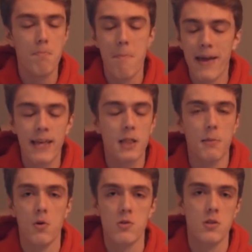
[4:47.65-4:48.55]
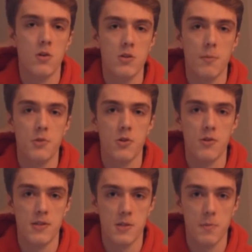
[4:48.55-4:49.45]
make the most of those
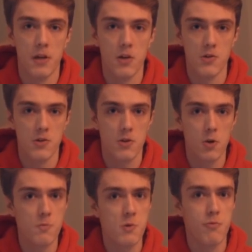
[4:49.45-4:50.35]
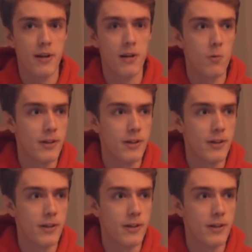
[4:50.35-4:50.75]
opportunities, because come spring,